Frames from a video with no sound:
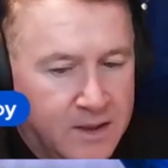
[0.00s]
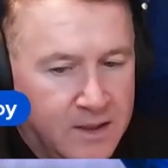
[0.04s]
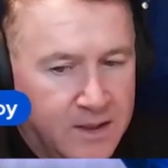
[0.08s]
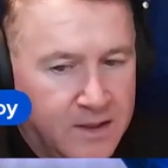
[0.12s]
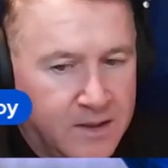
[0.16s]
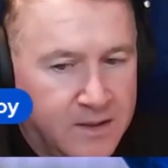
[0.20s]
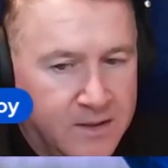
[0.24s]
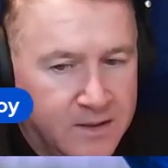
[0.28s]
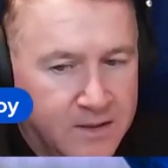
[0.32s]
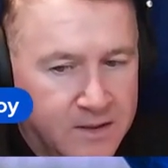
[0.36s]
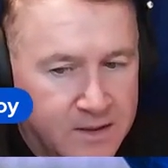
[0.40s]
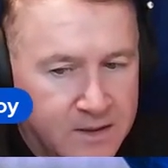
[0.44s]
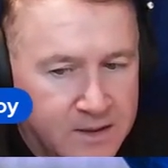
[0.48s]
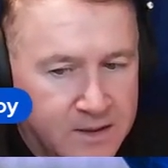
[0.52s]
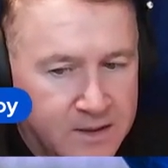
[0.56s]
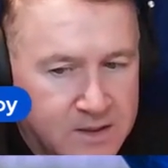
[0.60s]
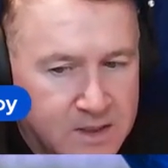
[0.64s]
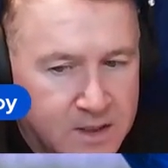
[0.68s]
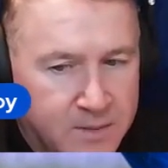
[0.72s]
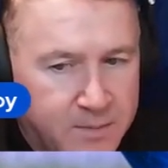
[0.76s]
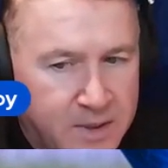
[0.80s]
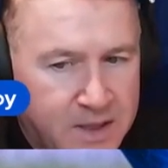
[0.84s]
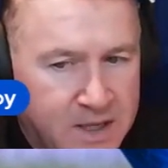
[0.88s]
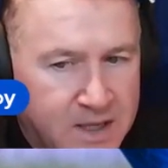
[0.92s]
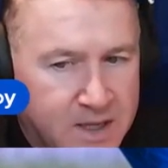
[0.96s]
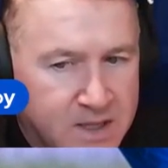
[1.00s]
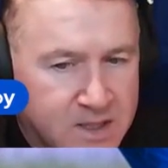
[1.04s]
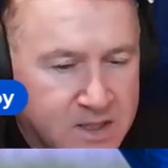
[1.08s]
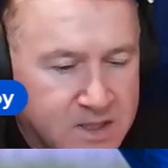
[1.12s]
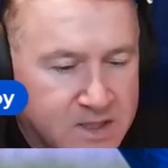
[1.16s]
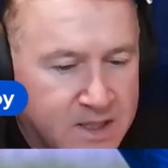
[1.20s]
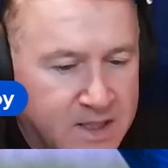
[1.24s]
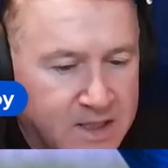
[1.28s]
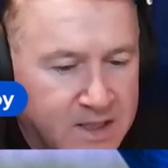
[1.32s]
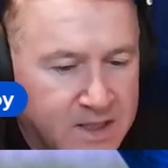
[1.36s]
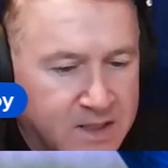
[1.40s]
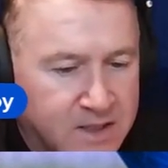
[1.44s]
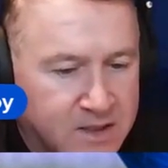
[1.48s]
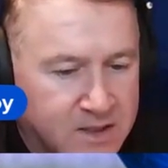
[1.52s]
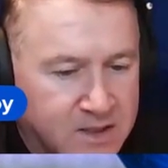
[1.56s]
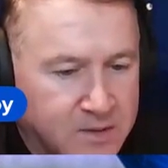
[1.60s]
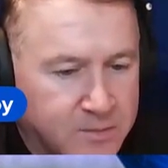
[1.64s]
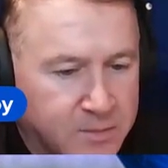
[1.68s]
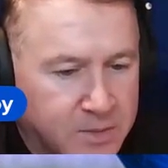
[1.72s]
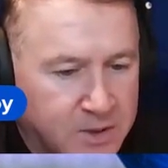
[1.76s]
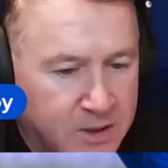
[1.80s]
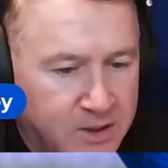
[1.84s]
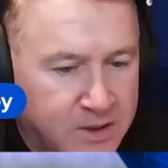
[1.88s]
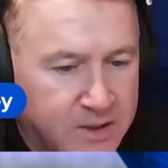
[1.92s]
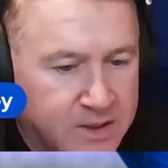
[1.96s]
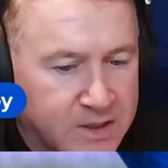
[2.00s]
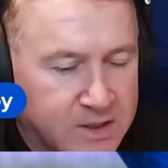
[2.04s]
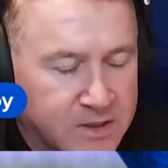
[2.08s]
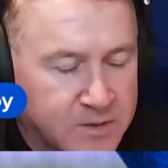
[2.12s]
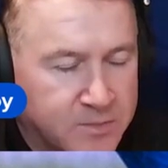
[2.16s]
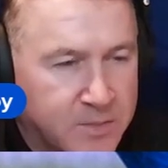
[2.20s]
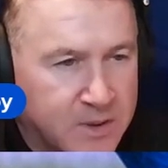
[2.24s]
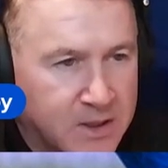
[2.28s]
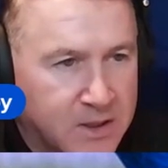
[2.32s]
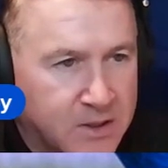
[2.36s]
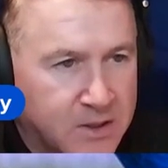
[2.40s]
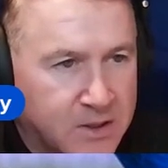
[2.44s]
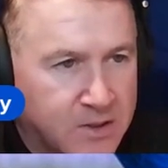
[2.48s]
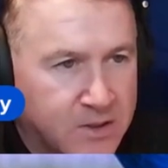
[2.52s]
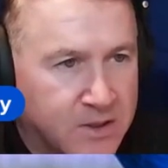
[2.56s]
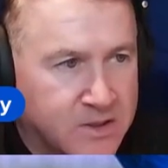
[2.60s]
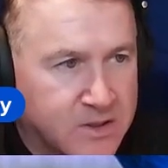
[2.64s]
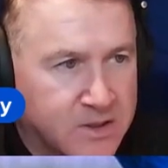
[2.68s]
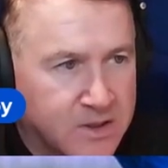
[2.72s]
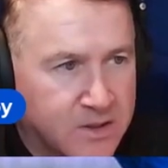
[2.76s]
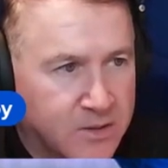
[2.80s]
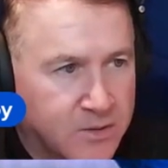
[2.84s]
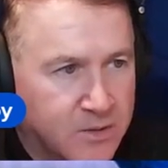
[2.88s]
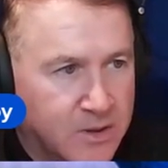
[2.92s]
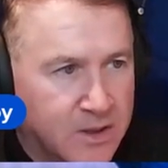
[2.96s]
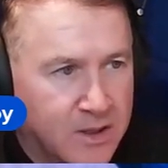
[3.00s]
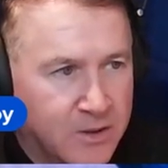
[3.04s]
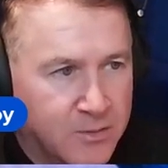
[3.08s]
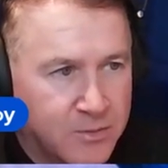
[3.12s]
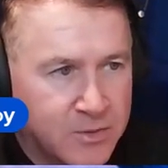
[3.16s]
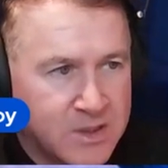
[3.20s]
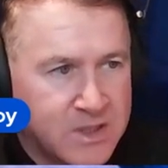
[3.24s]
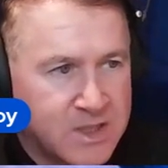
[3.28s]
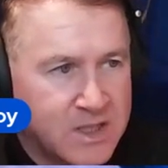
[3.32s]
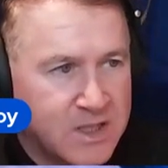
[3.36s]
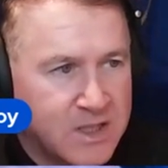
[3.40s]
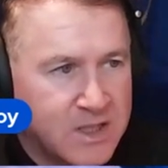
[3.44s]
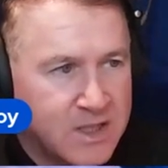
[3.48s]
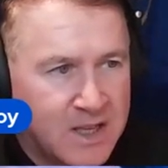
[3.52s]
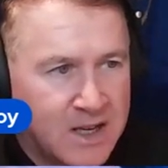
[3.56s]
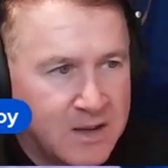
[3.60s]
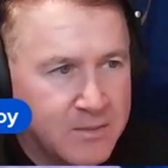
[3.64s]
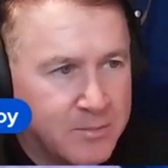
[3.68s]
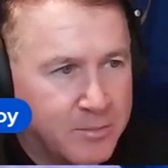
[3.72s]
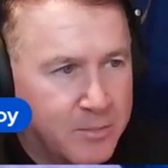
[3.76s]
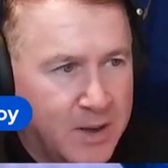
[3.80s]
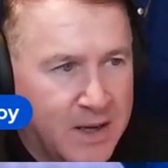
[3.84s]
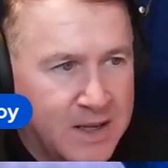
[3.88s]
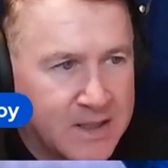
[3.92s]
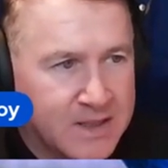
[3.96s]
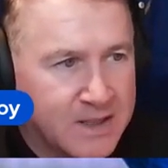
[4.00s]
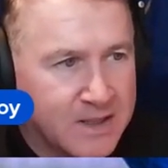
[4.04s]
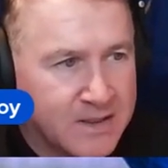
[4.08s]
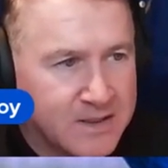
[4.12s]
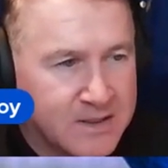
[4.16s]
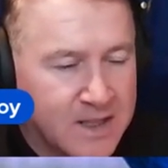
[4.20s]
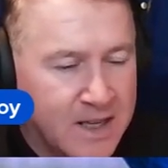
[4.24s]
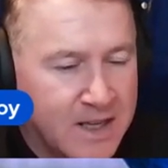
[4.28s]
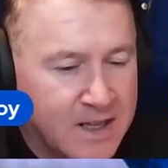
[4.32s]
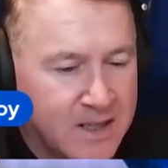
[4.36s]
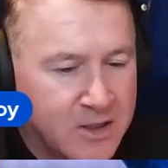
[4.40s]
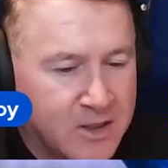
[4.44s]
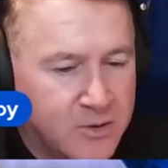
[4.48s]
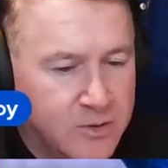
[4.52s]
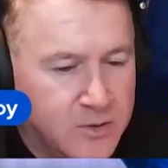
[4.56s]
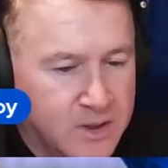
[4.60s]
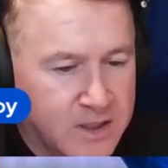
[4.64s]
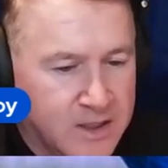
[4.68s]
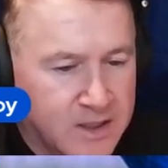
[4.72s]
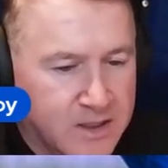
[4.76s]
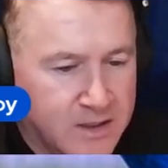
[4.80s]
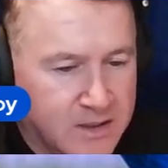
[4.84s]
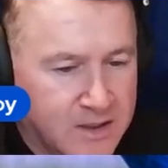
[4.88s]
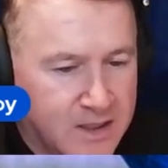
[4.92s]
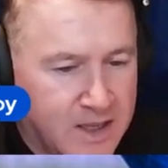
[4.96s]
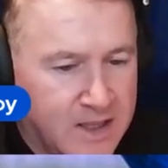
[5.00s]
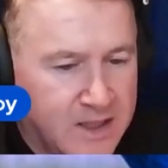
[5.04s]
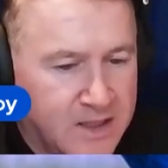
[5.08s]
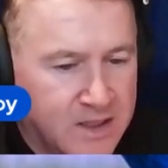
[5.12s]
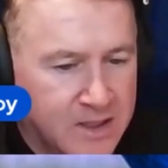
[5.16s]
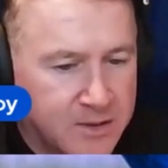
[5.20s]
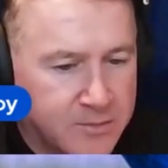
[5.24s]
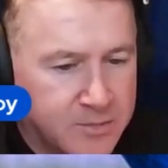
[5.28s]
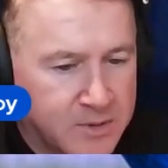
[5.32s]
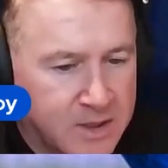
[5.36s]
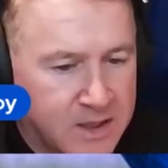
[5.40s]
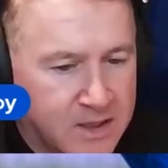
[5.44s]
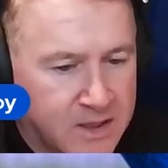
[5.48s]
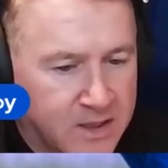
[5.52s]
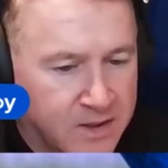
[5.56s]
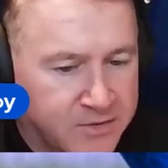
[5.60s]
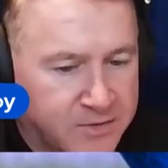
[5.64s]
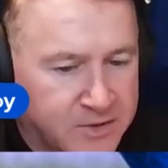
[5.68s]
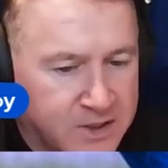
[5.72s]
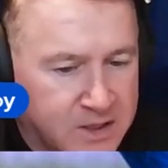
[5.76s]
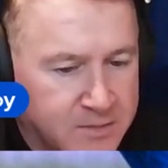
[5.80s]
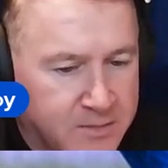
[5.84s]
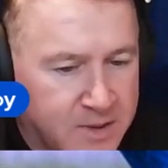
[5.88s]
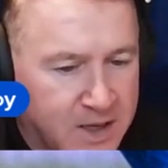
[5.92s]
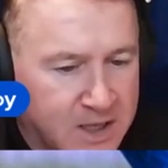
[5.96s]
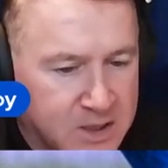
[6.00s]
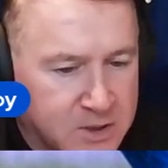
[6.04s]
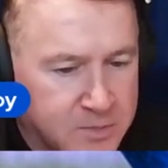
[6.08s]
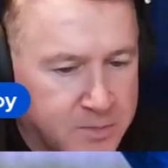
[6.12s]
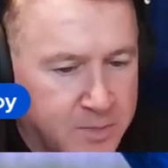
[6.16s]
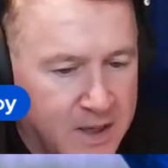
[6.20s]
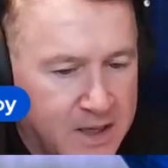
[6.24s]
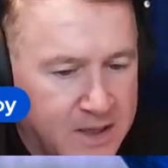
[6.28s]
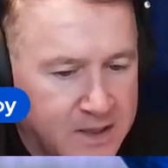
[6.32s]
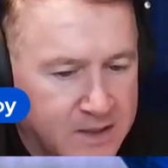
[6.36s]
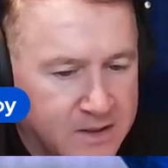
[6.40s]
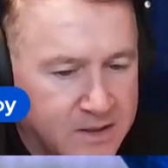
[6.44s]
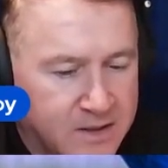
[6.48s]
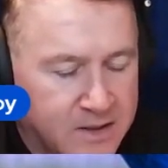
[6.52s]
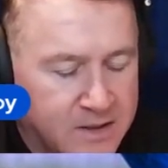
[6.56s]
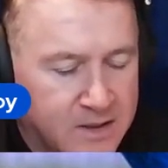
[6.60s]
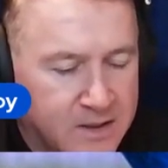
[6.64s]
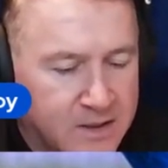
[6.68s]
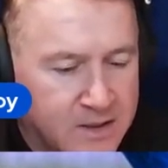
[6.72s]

And it's a bit of a stinger, to be honest, because it wasn't that bad a tackle to end up getting a 3-match ban.